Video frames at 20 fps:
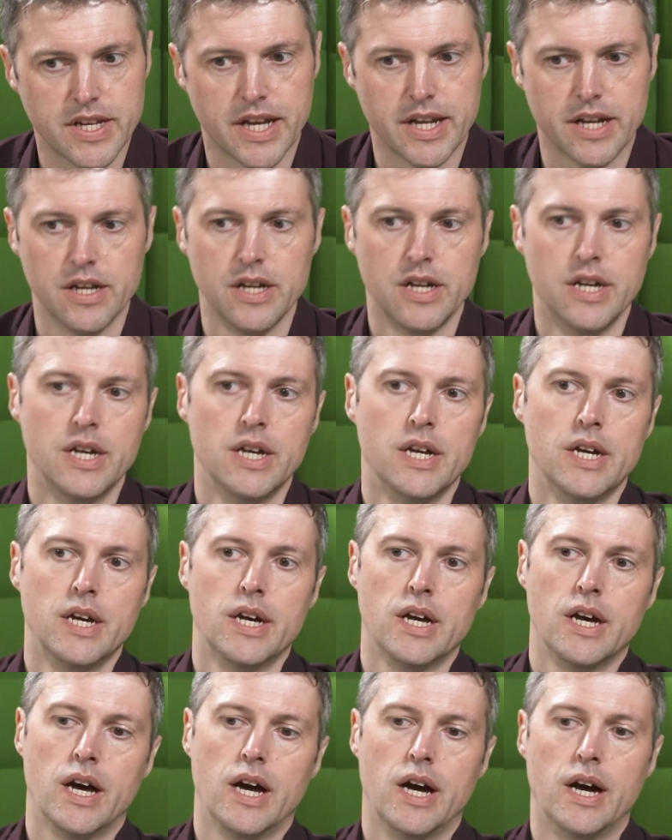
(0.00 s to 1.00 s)
had
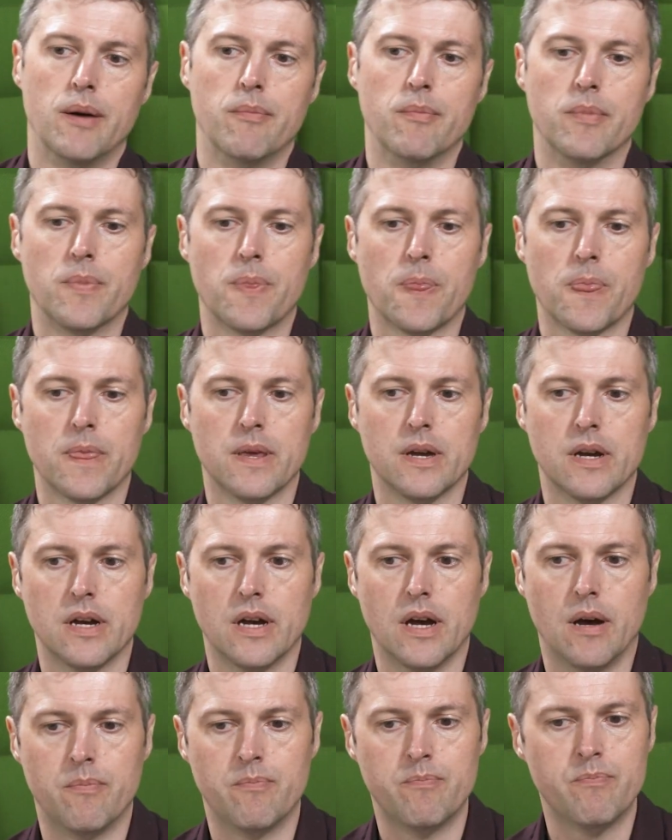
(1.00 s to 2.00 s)

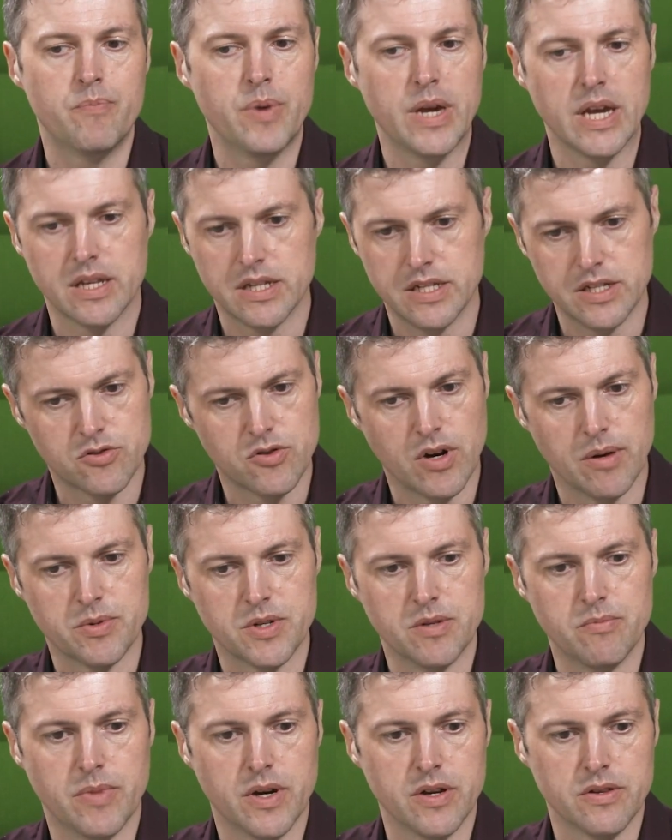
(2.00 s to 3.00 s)
a big
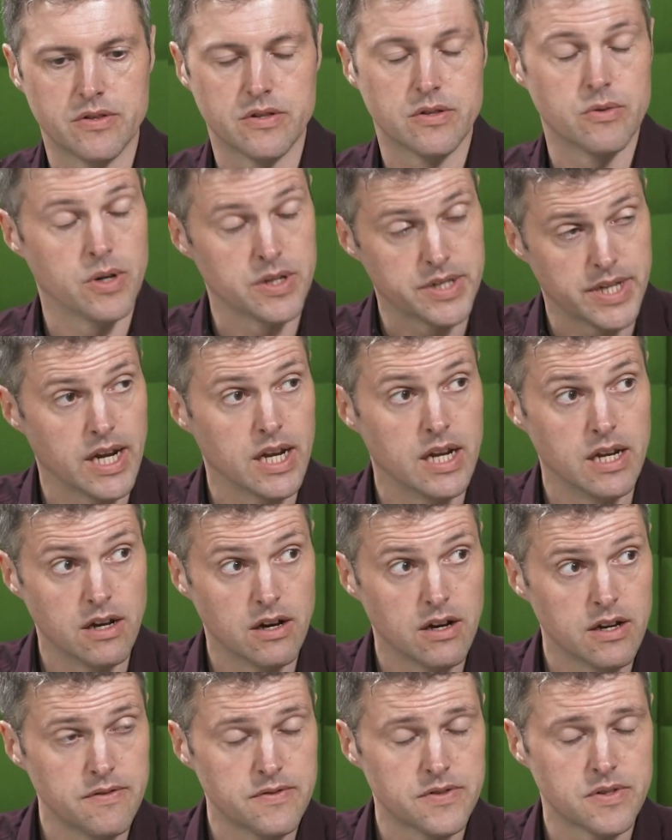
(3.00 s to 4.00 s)
disruption both to our daily
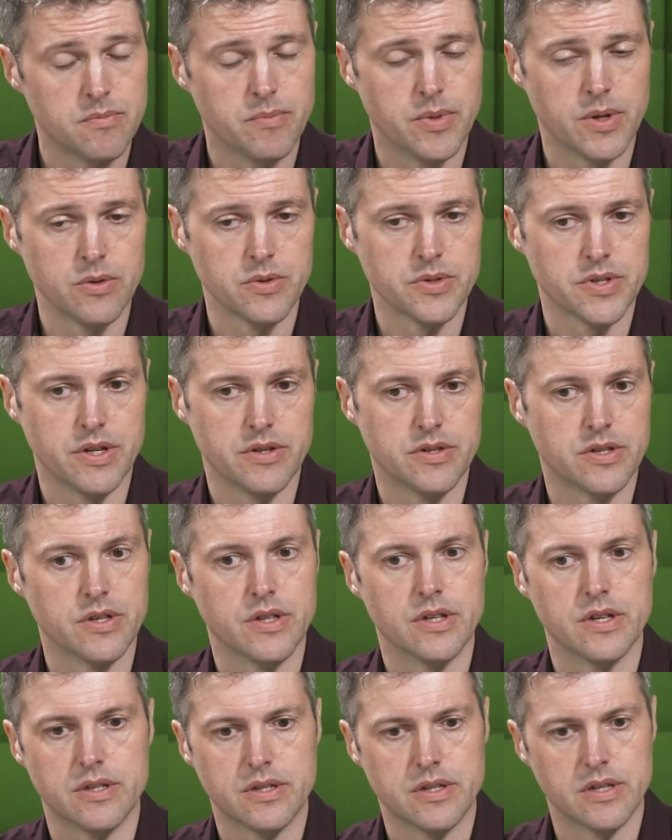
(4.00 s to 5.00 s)
lives, but also to
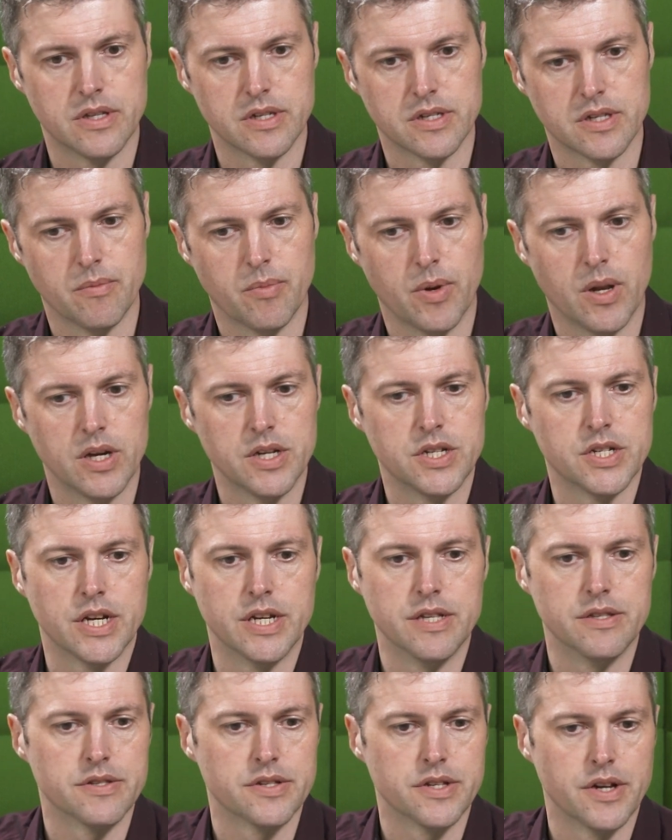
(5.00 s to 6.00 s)
the supply
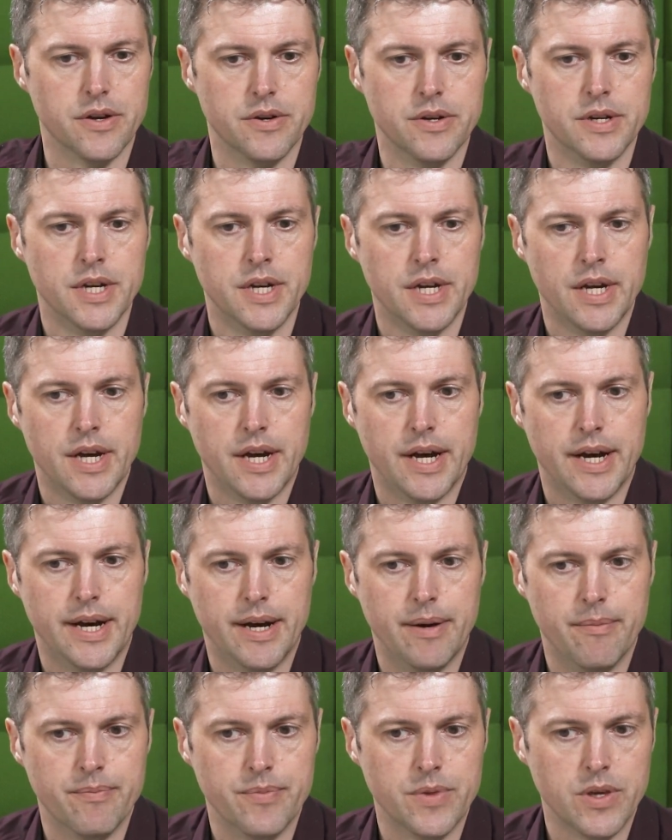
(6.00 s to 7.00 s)
chain. So
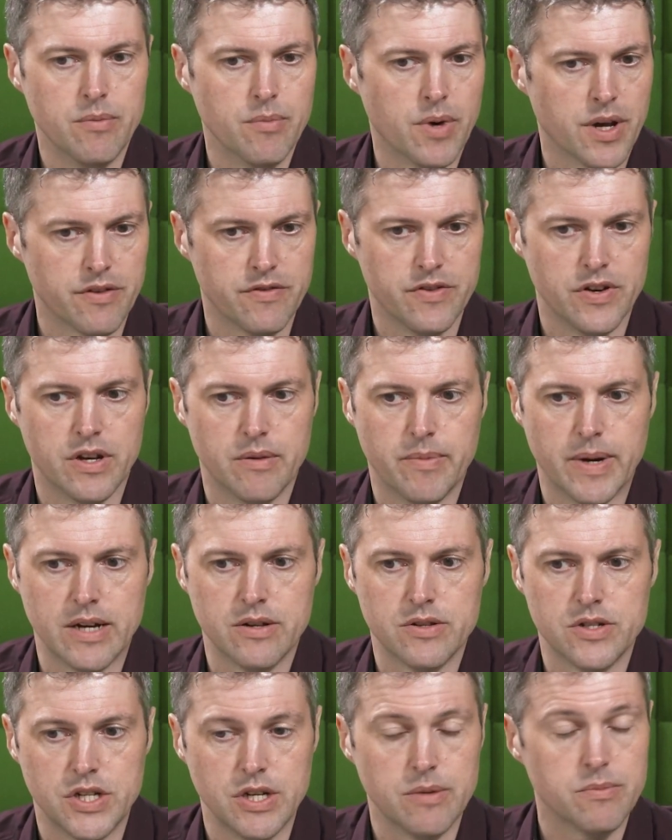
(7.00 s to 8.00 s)
you might have heard
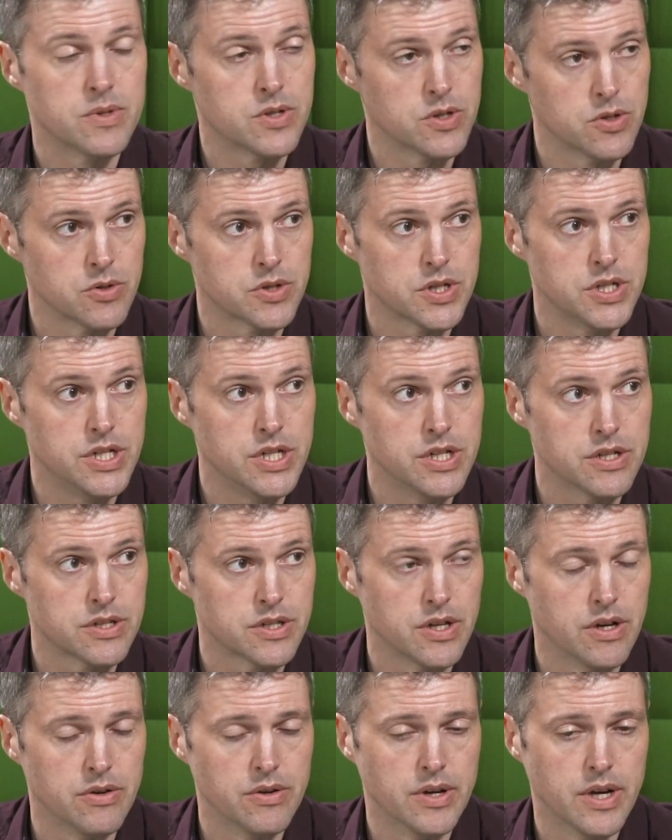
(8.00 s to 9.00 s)
about chip shortages.
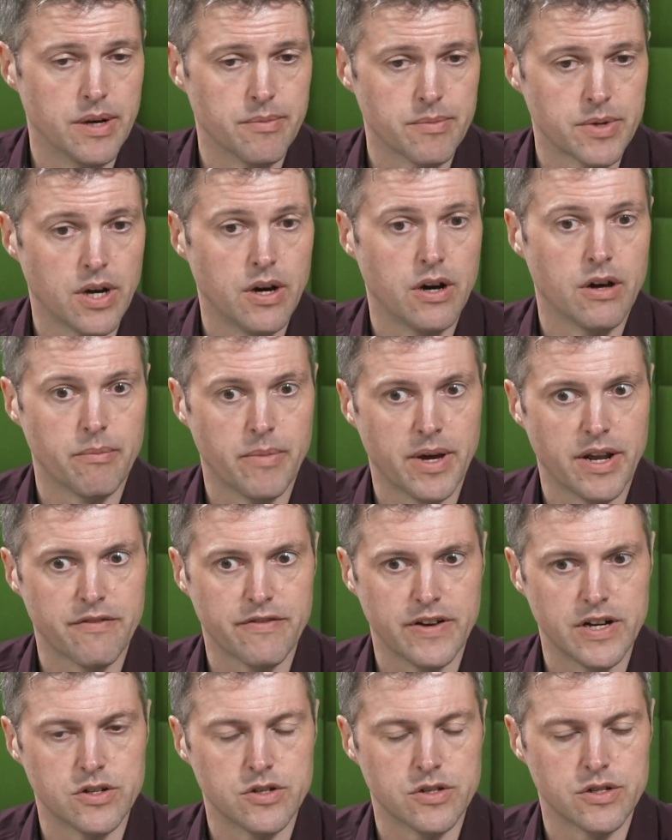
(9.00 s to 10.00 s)
So car
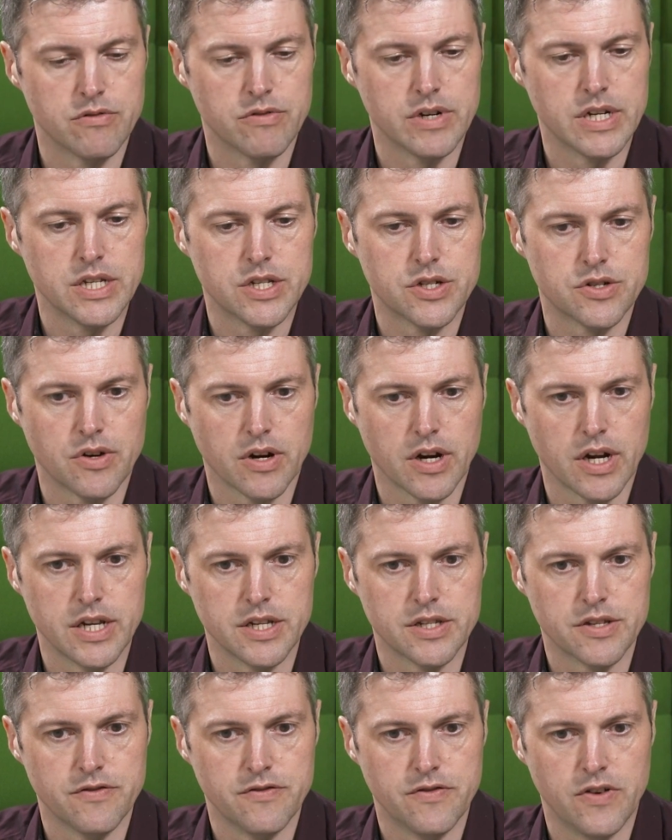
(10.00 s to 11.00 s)
manufacturers are really
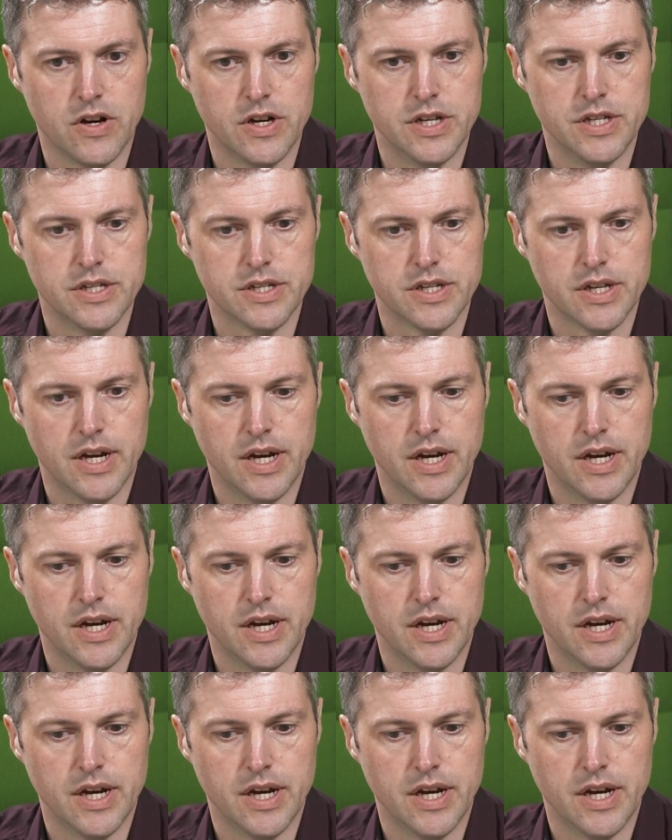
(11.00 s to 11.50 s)
struggling to find